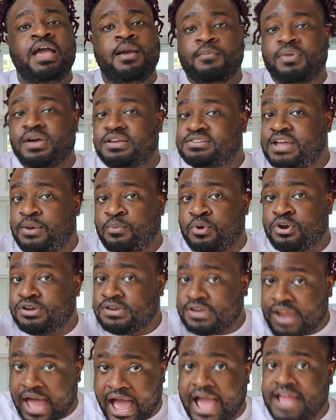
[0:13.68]
Because they were
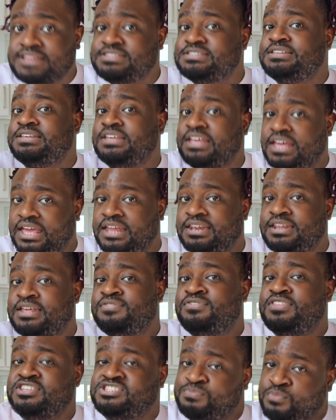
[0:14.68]
not
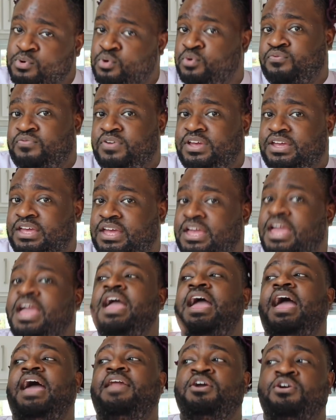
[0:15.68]
in this movie.
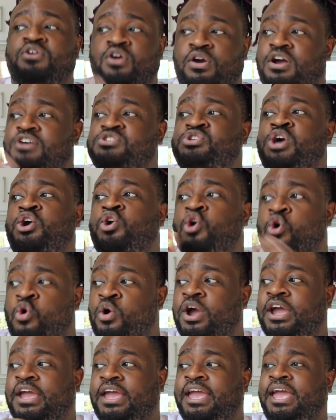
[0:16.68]
And the girls are
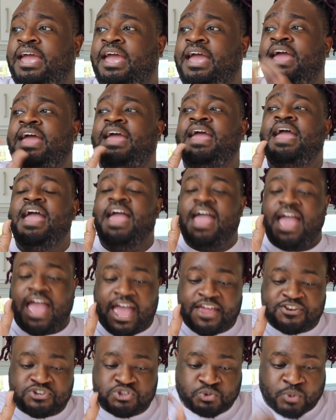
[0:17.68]
going in
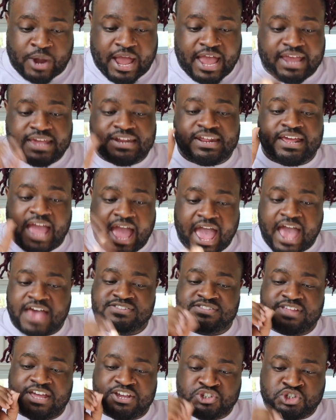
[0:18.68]
and dragging it
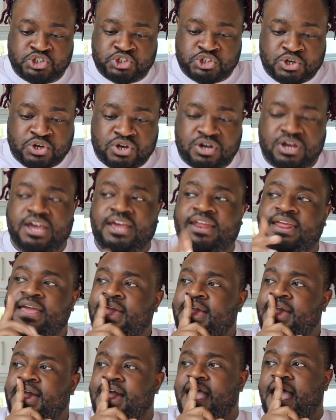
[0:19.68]
as they should.
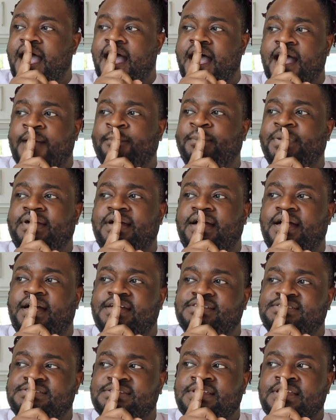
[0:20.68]

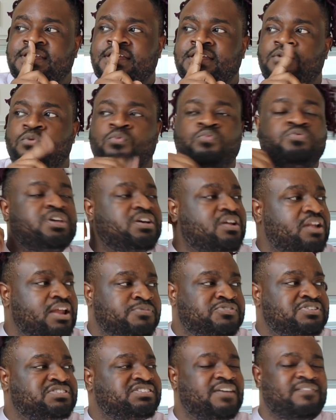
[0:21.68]
Because the
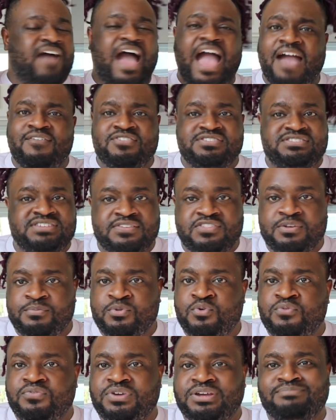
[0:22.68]
clips and stuff, I haven't seen the
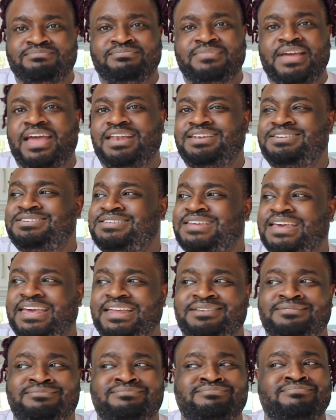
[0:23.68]
movie. It
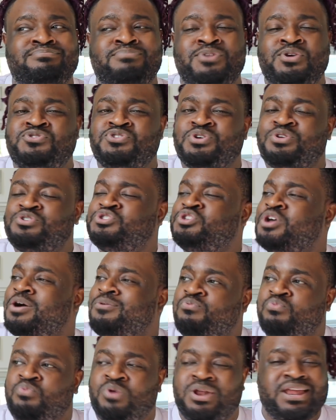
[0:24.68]
didn't. Musicals
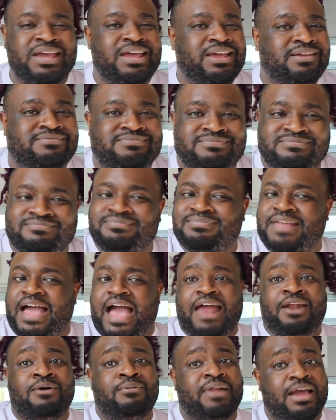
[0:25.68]
don't really,
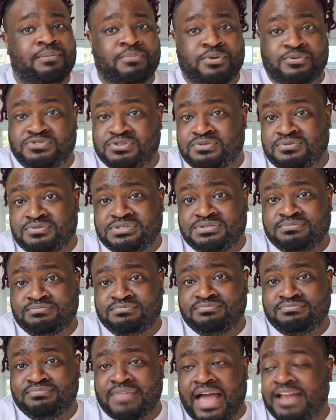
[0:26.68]
I don't like musicals.
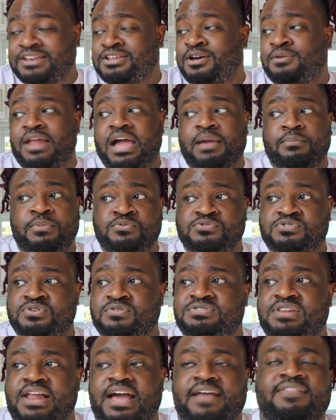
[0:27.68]
I don't like
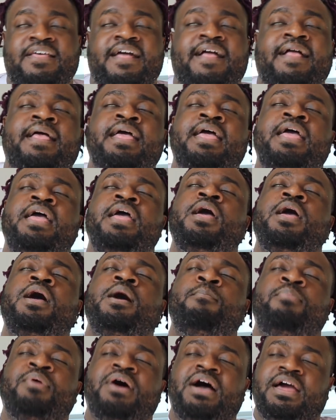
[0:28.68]
musicals like that.
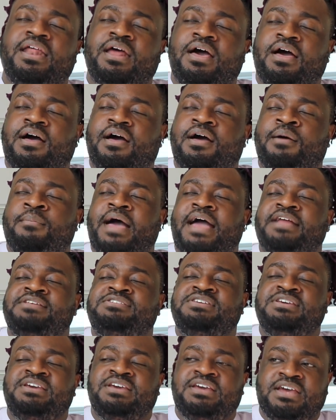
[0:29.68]
But I
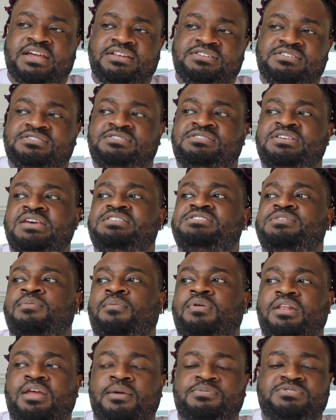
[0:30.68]
did see some
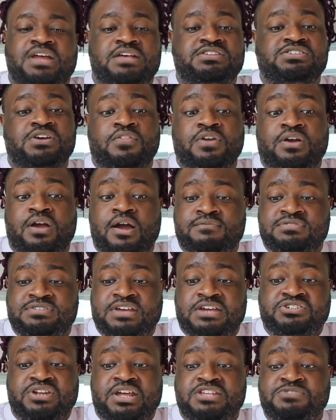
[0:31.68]
clips and I saw the
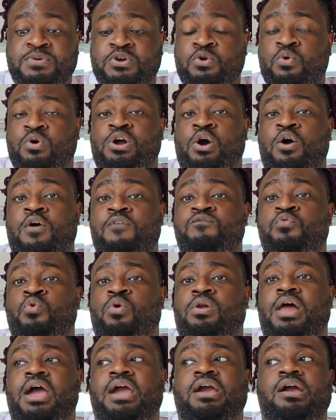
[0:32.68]
conversation. It's been going on
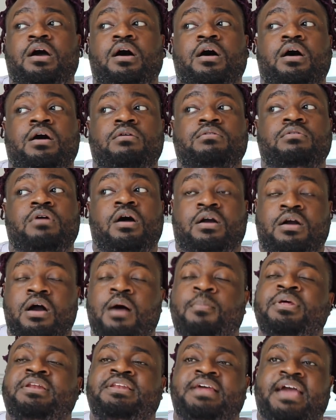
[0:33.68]
for like a
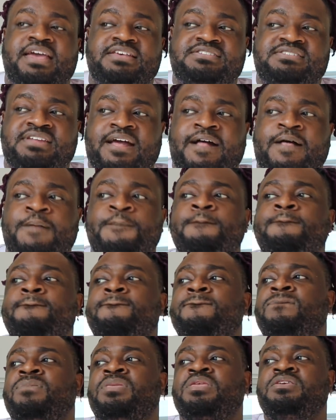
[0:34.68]
couple of days now
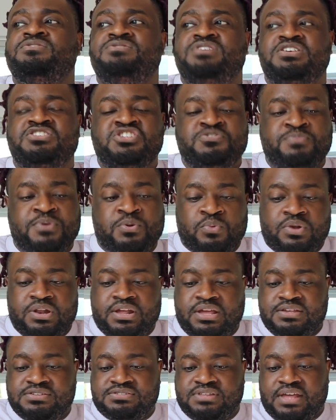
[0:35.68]
since it's been
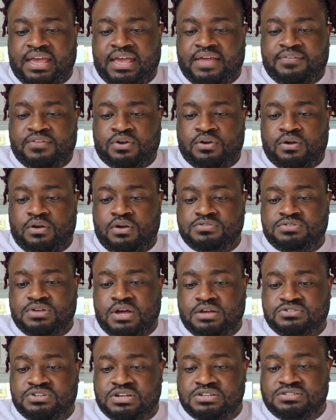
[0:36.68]
released. And the girls
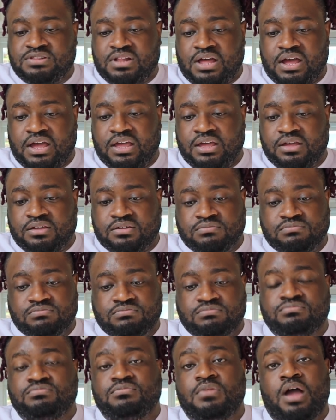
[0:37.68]
are just like,
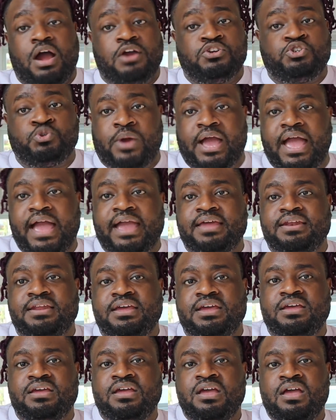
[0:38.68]
are dragging
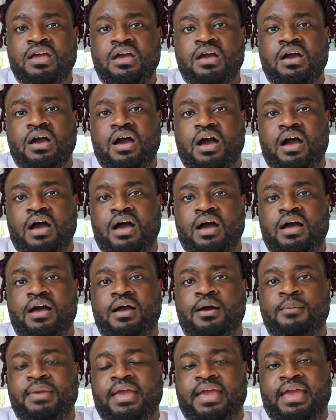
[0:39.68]
it.
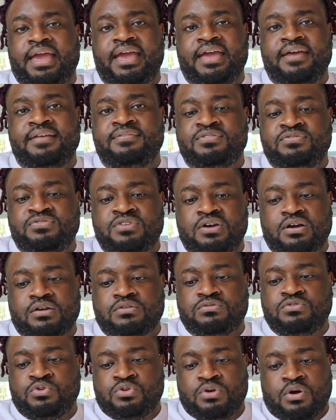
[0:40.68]
And
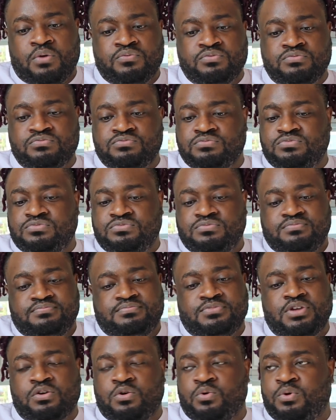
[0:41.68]
the, you know,
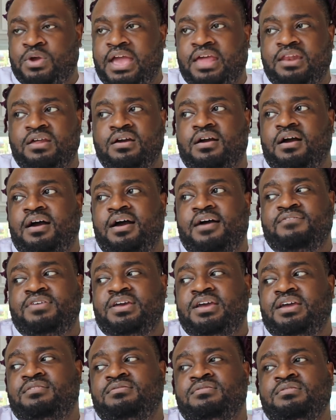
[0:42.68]
the creator of
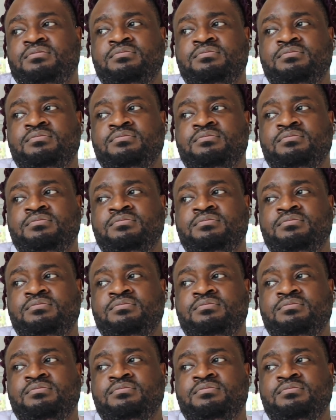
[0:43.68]
it